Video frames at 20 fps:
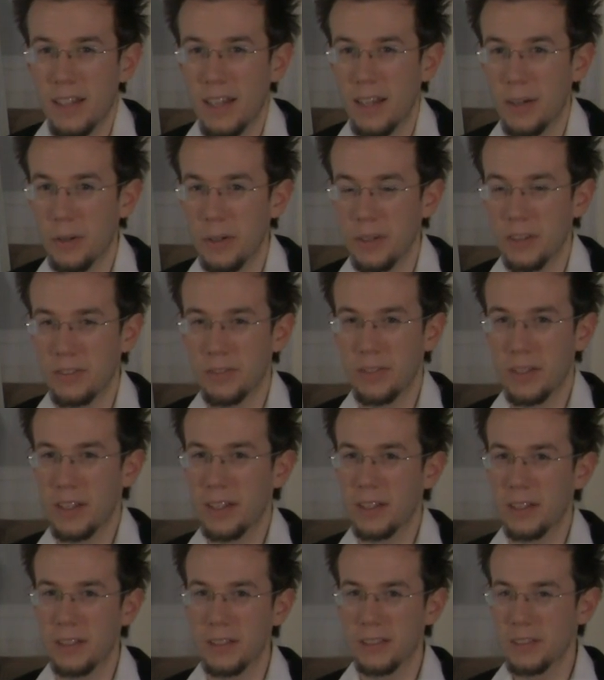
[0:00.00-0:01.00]
That would
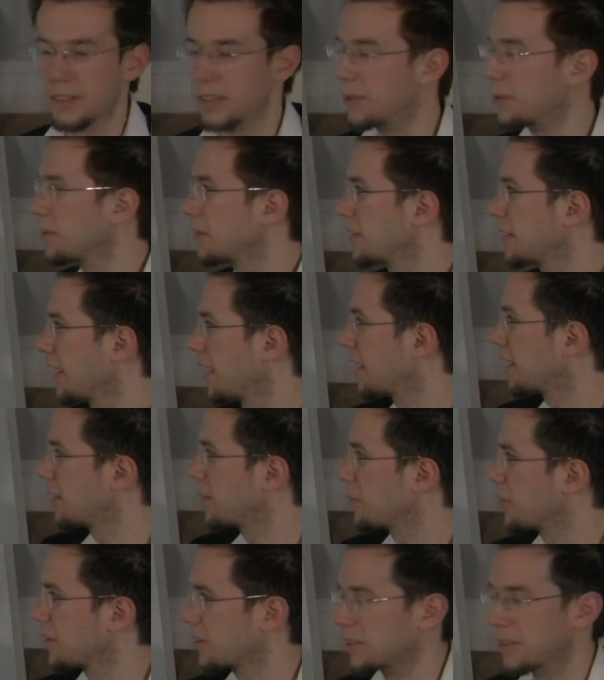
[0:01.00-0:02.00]
fail. You wouldn't get
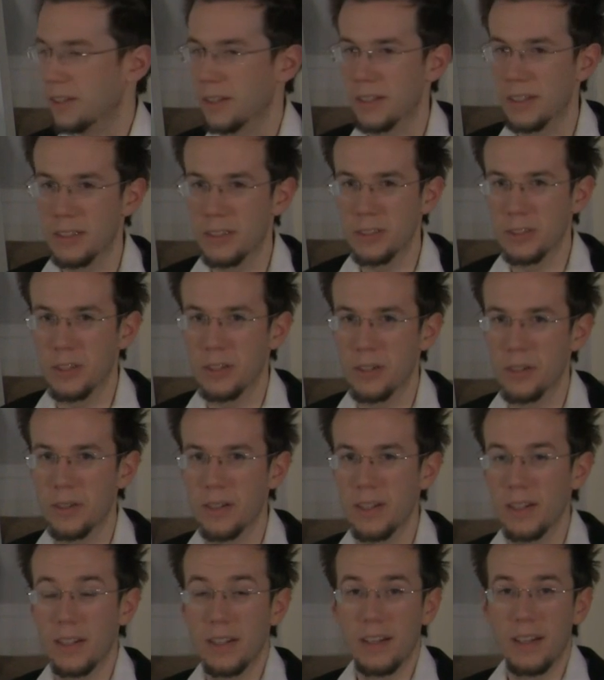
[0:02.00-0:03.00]
any marks on it.
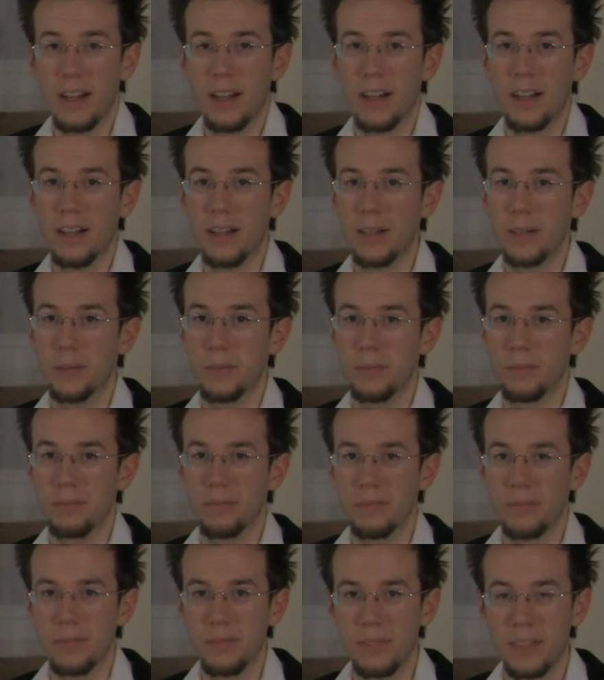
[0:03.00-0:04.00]
So
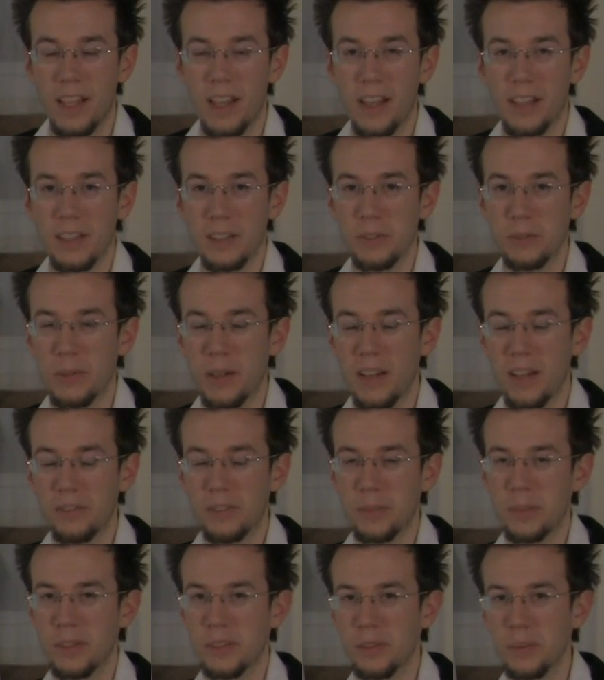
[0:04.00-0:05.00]
yeah, that's why I
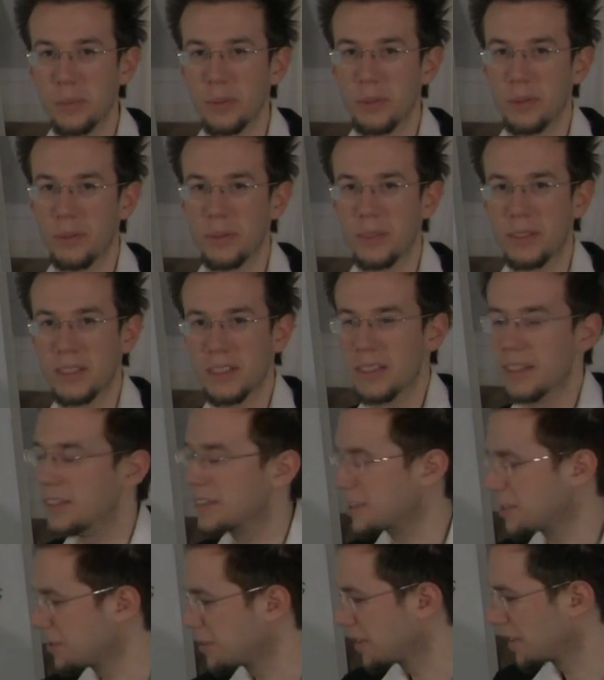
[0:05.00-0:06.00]
have to be so brutal with it,
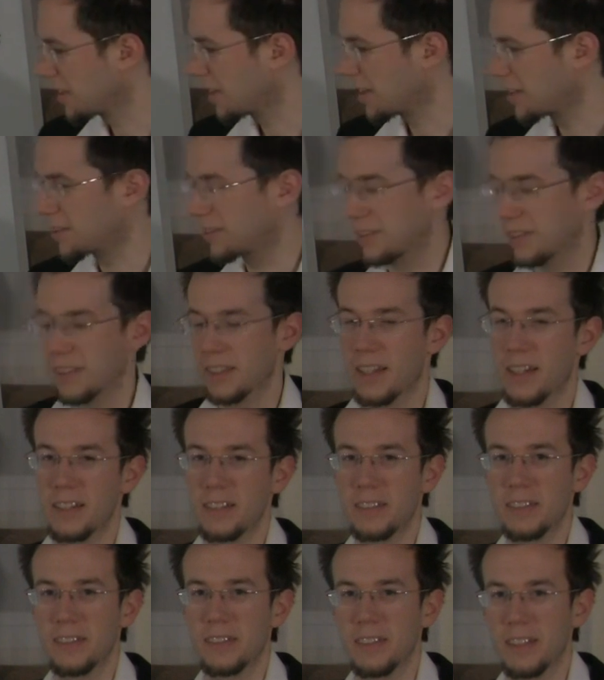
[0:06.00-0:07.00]
is I really got to drill that
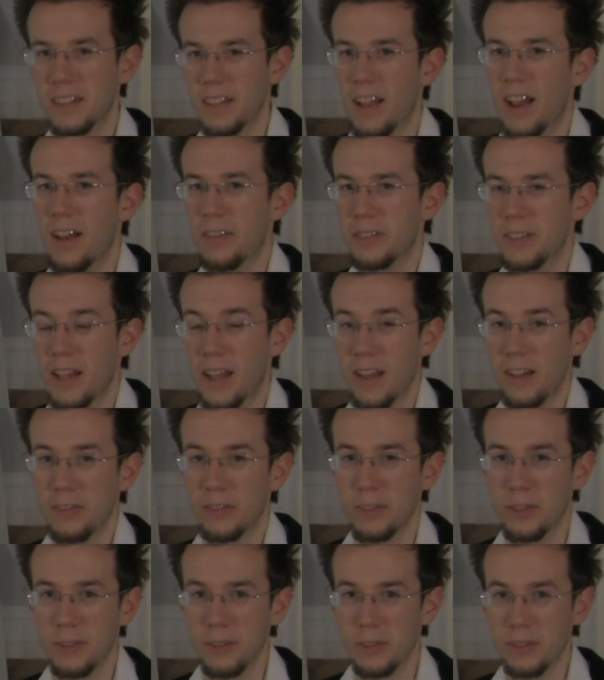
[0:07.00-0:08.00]
into you that you have to
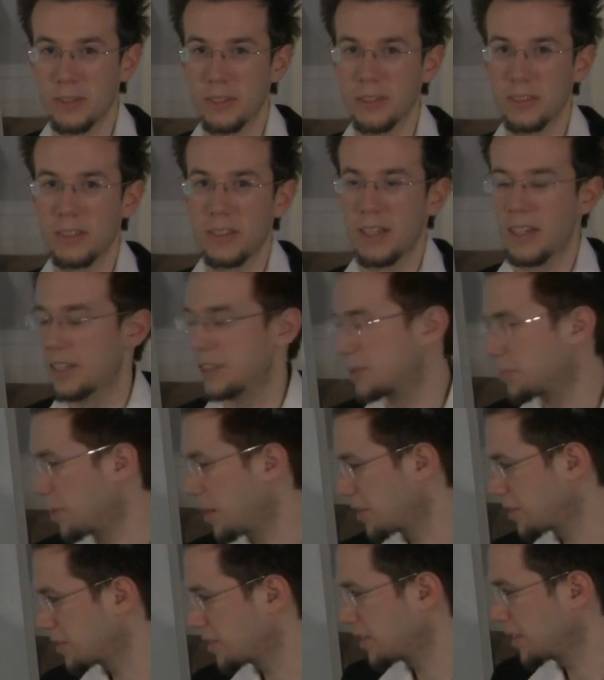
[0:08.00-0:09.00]
have those,
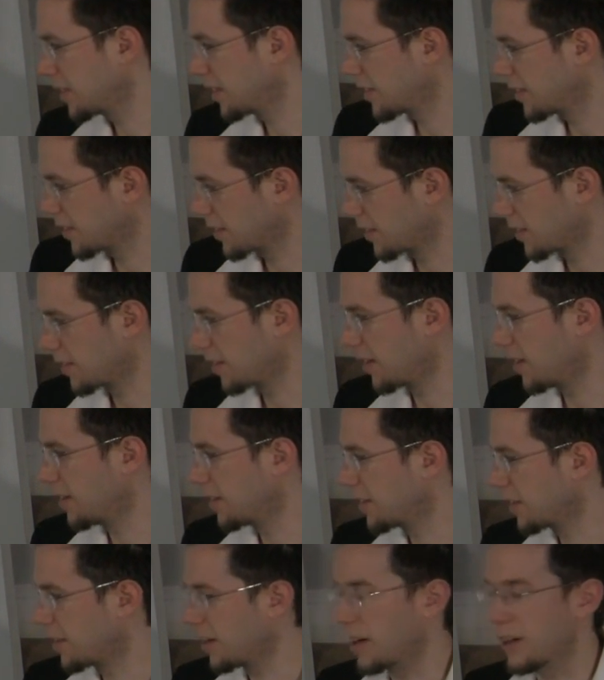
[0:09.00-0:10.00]
especially
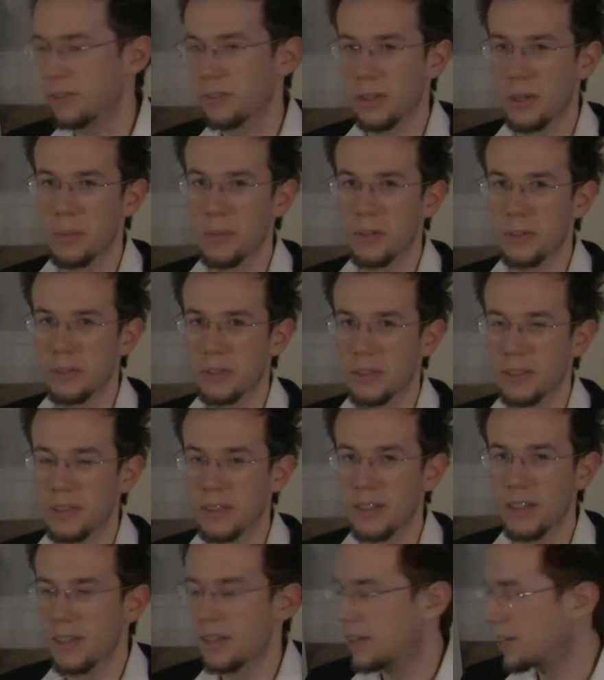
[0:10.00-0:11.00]
the contrary
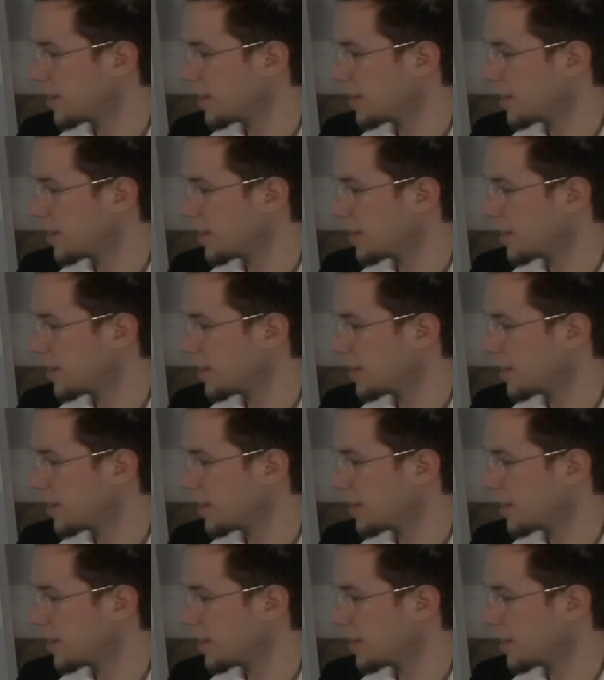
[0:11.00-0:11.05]
motion.